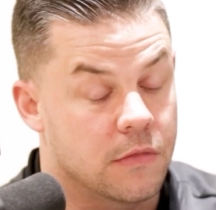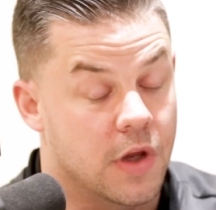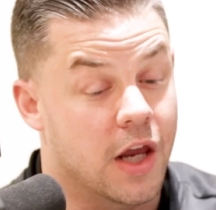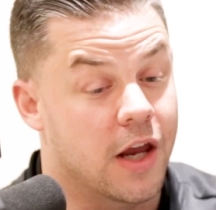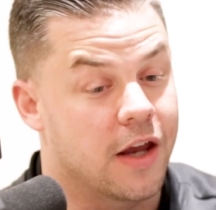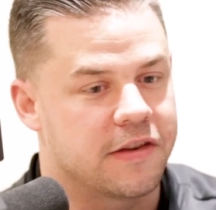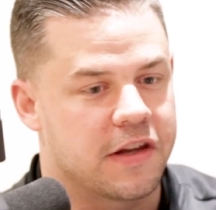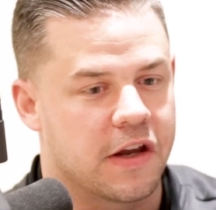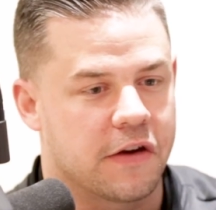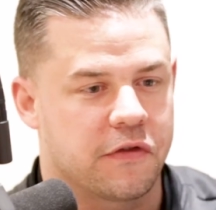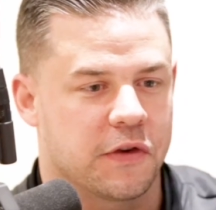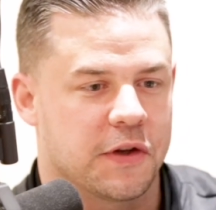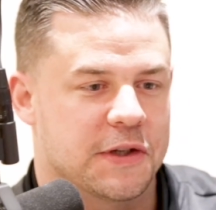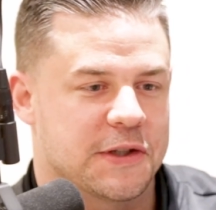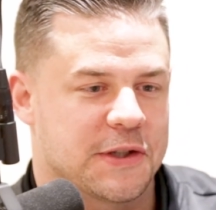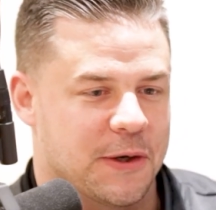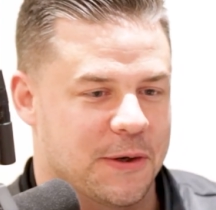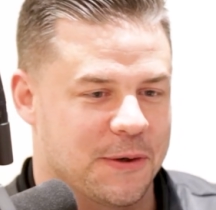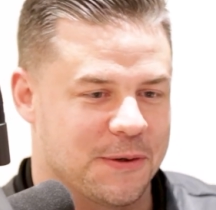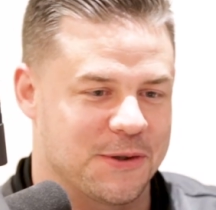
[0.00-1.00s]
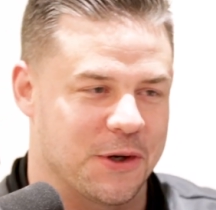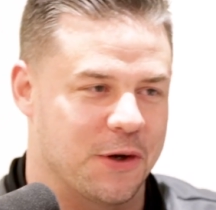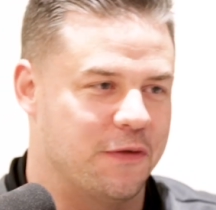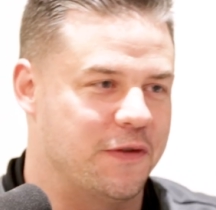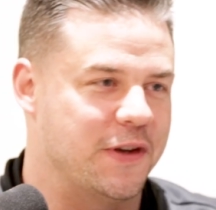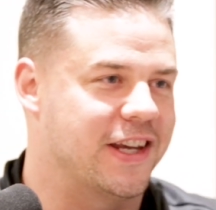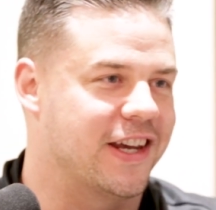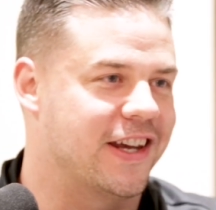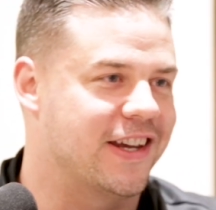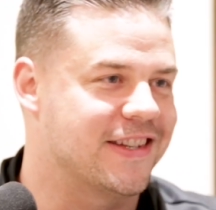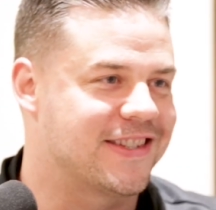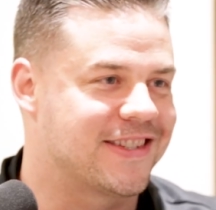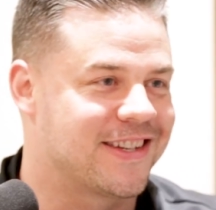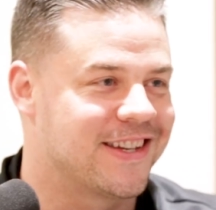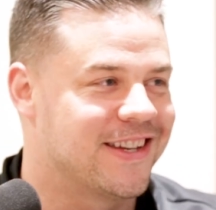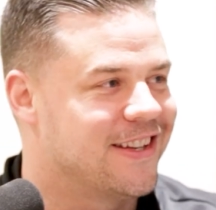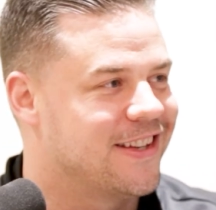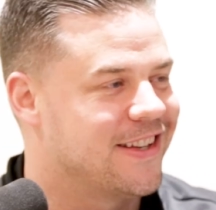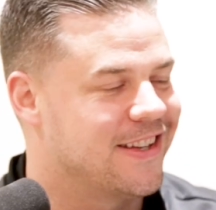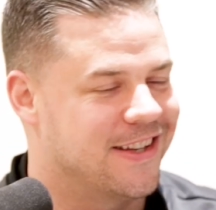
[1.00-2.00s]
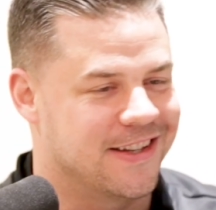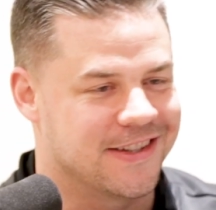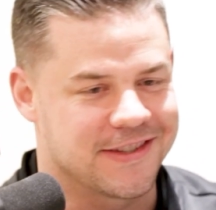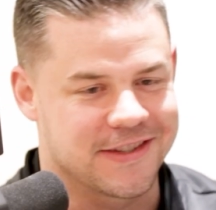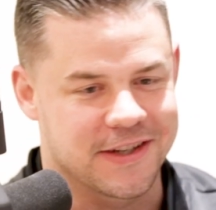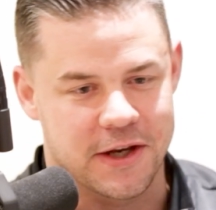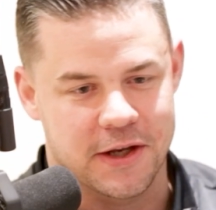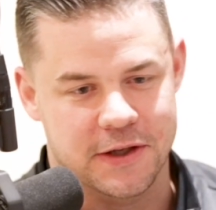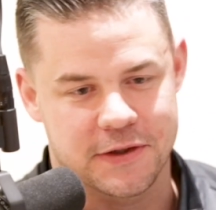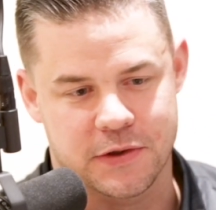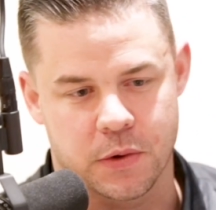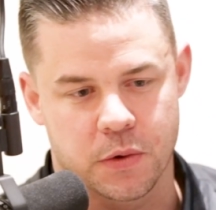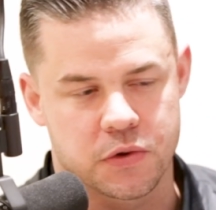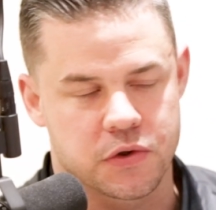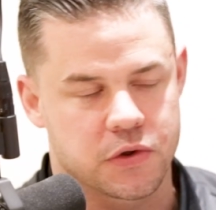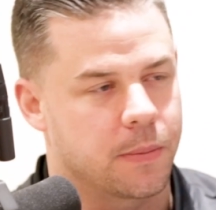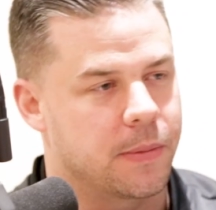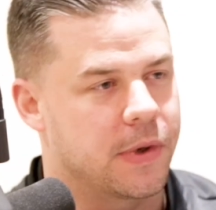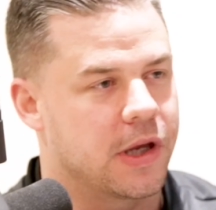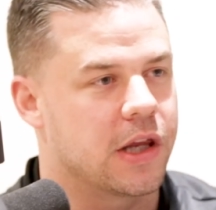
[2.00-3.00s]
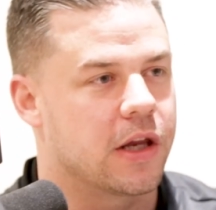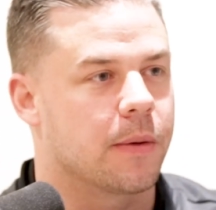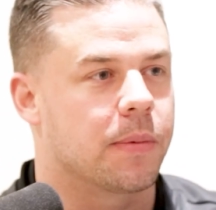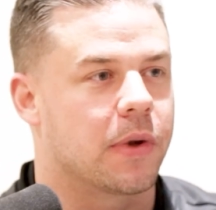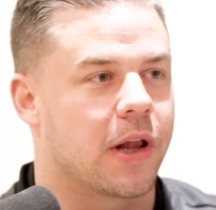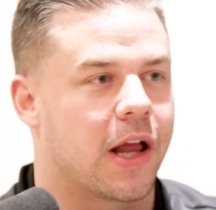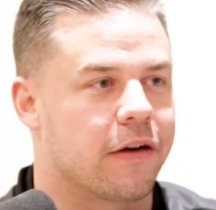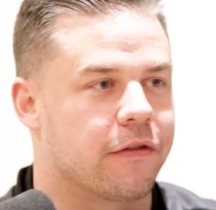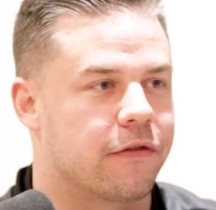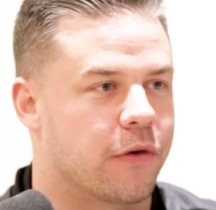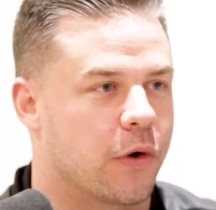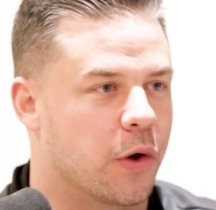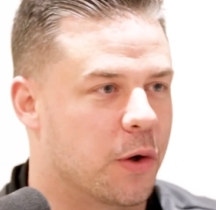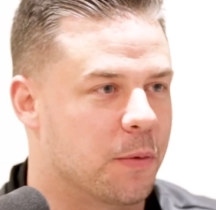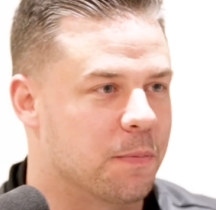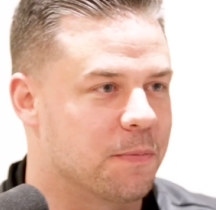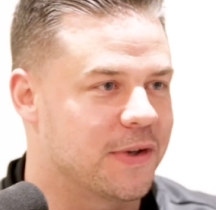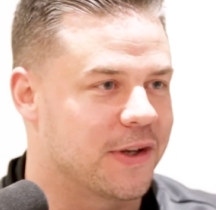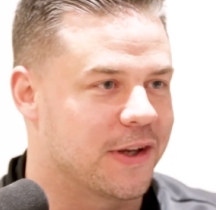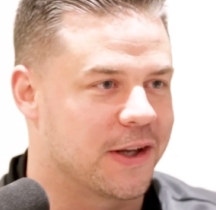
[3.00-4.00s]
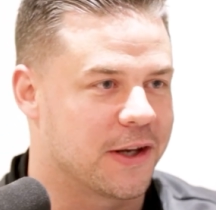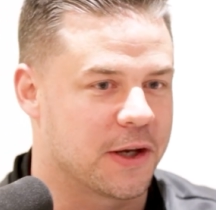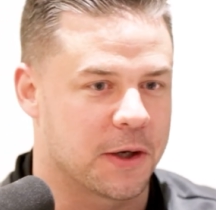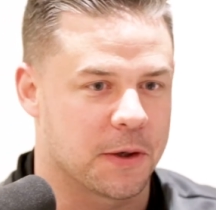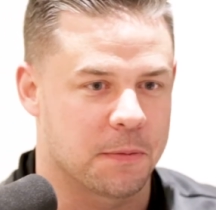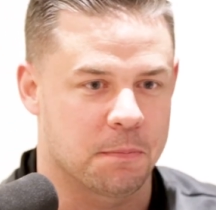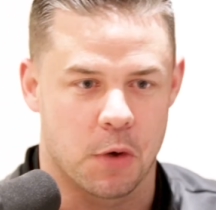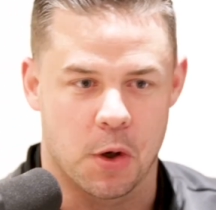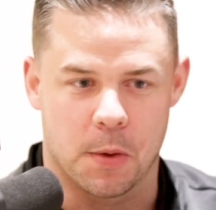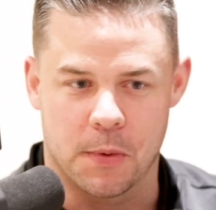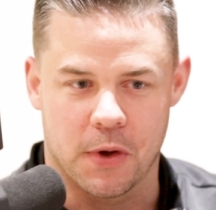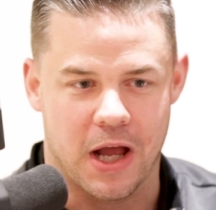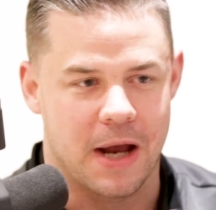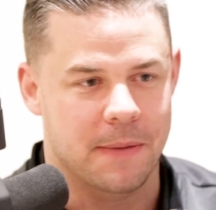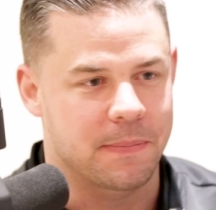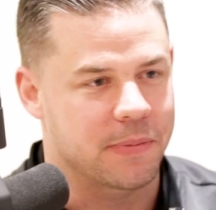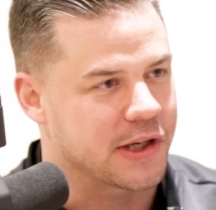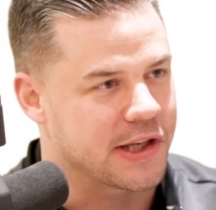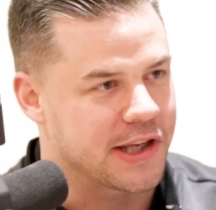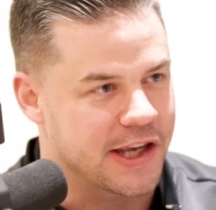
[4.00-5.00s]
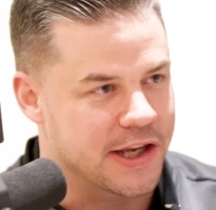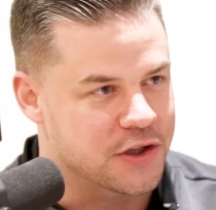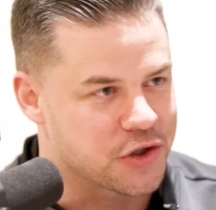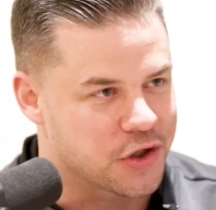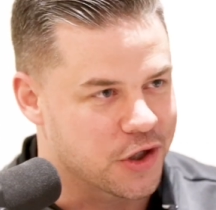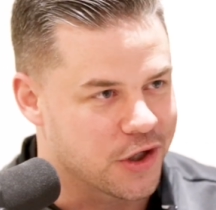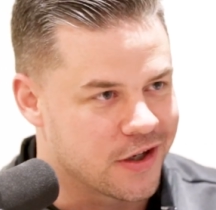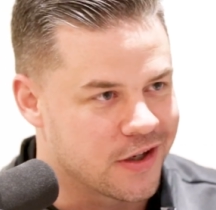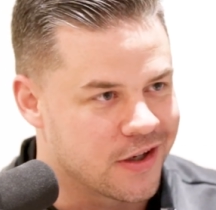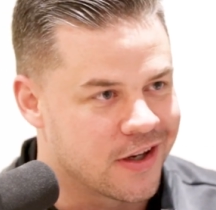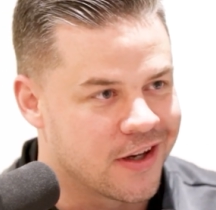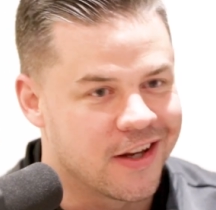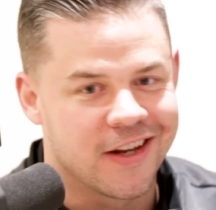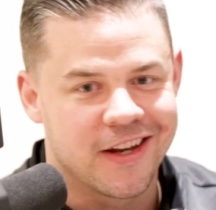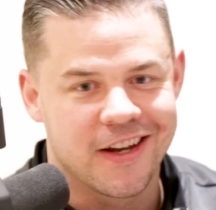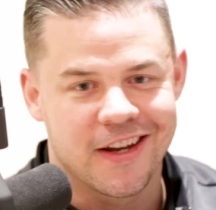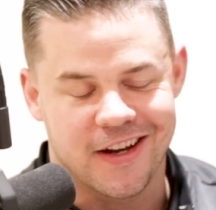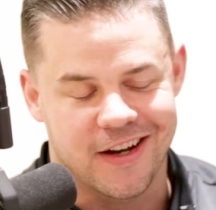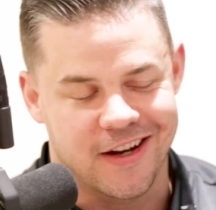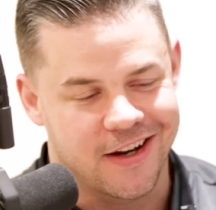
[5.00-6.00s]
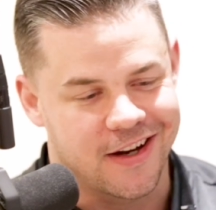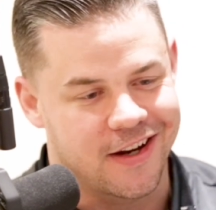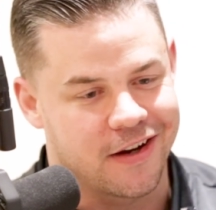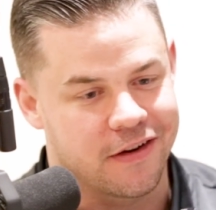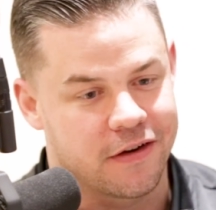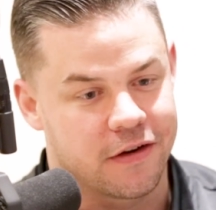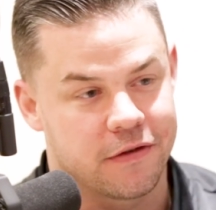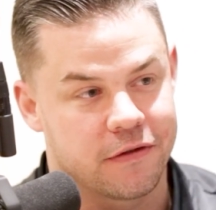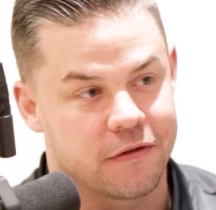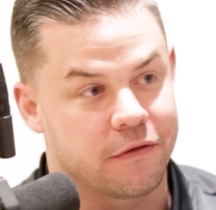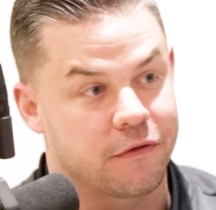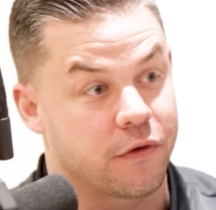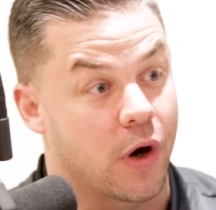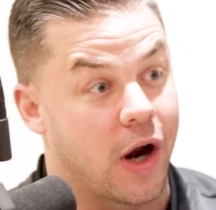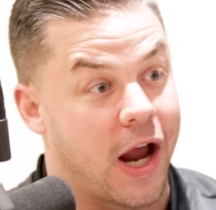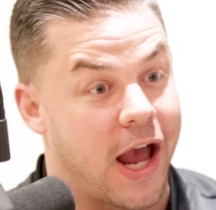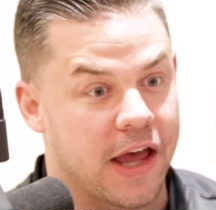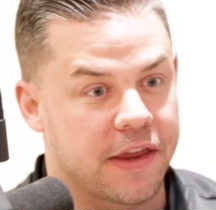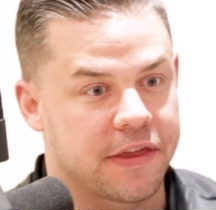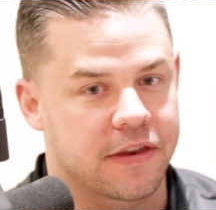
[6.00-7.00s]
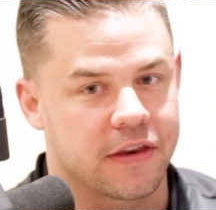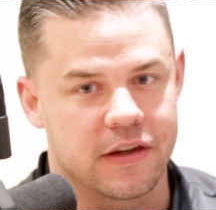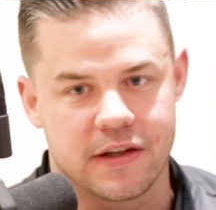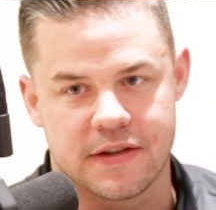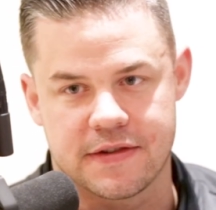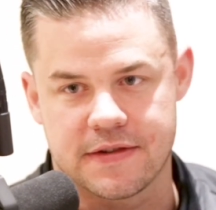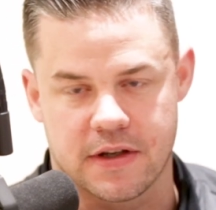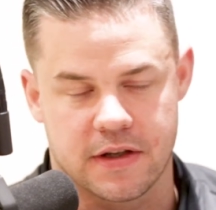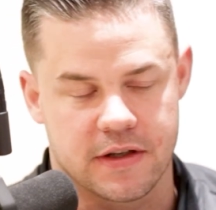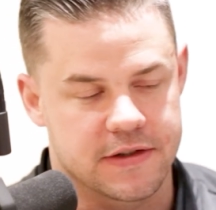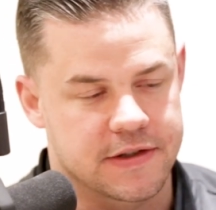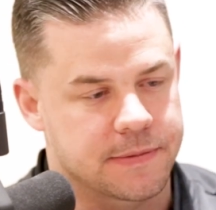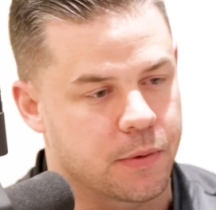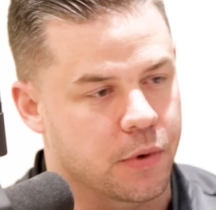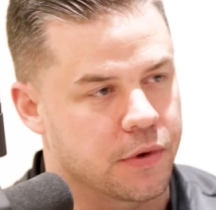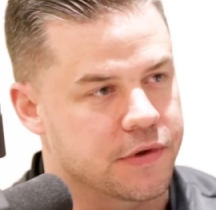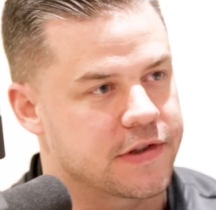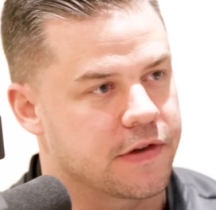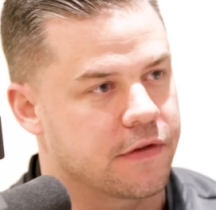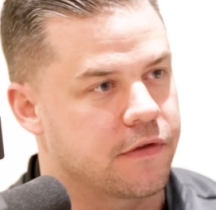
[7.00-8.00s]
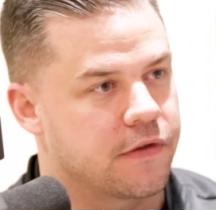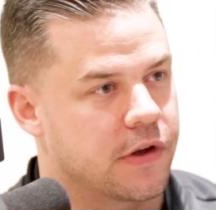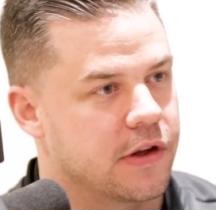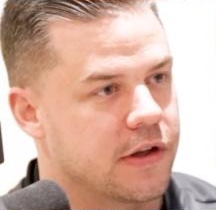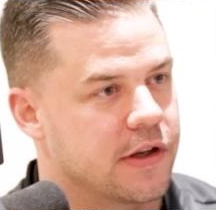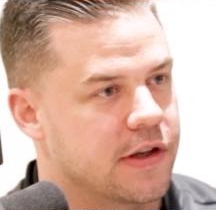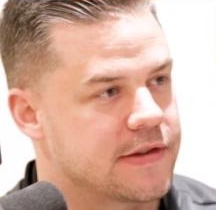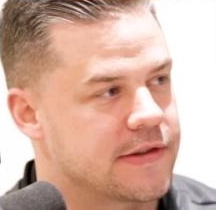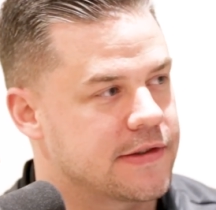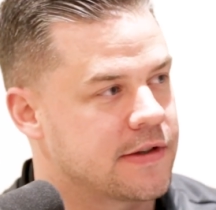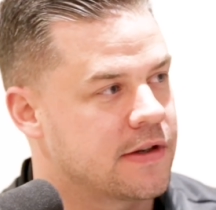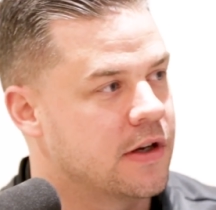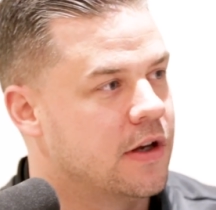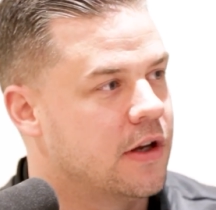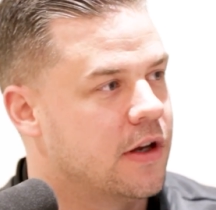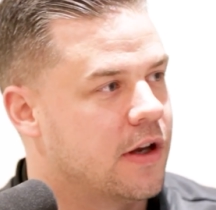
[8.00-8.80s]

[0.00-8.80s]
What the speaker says: Yeah, definitely. So TropheCase, it's a social media platform and a mobile application for athletes and sports affiliates.